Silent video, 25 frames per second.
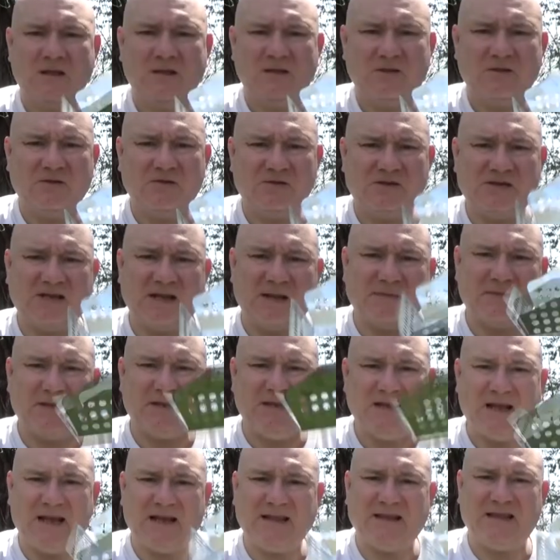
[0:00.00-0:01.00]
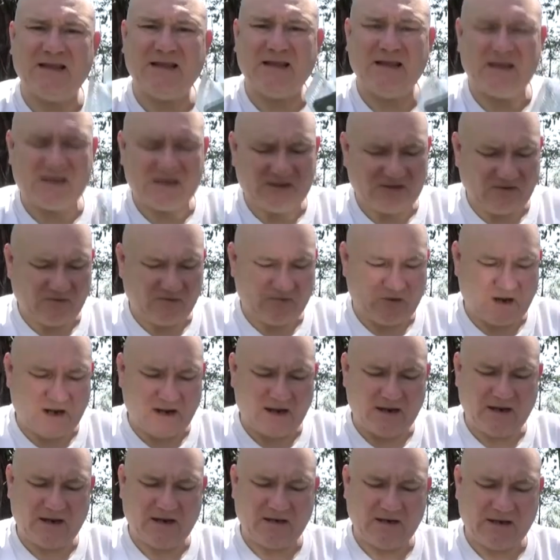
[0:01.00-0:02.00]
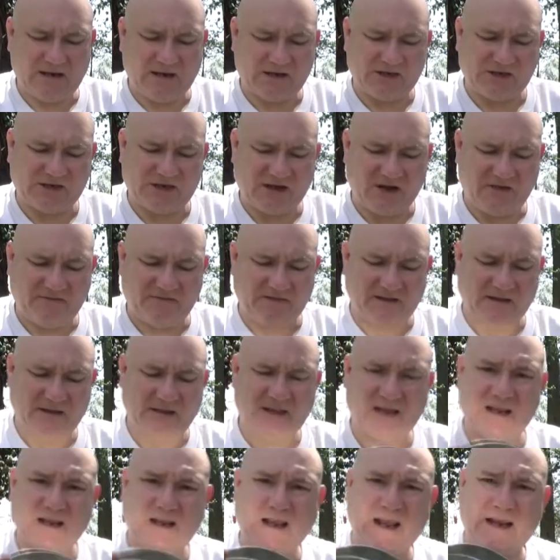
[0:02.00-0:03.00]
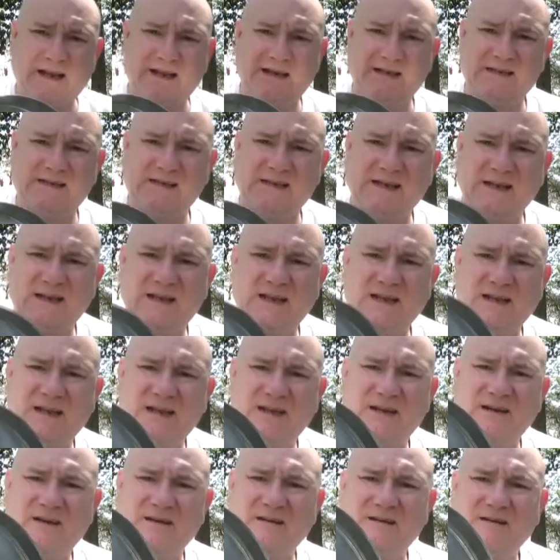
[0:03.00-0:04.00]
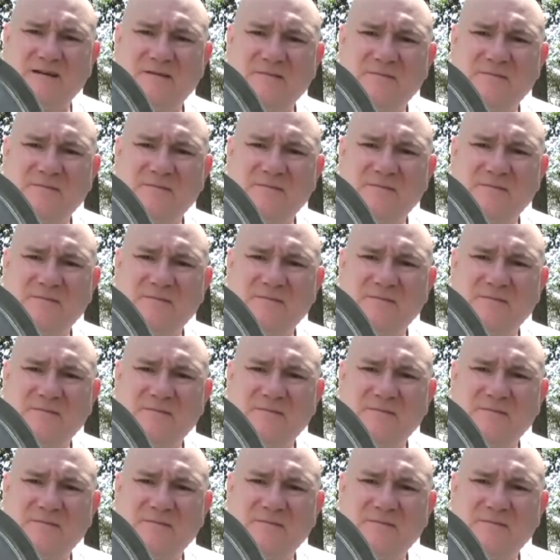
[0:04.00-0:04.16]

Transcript: Use something like this or what, a shelving thing I can stick in here.